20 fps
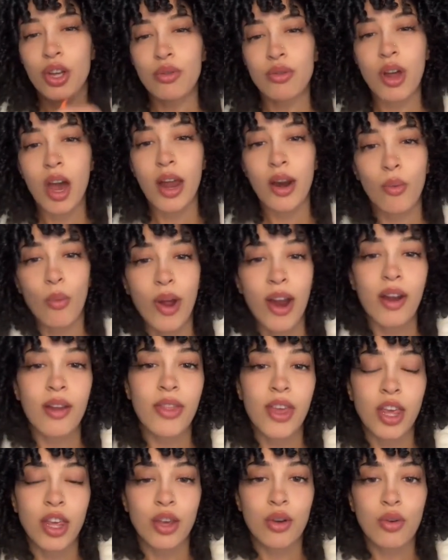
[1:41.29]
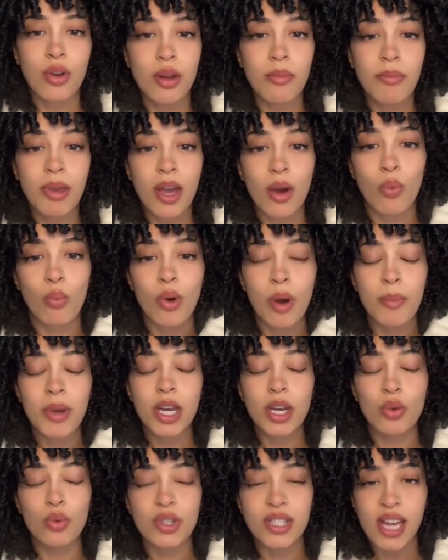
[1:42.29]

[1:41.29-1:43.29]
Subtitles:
underscore the loud outcry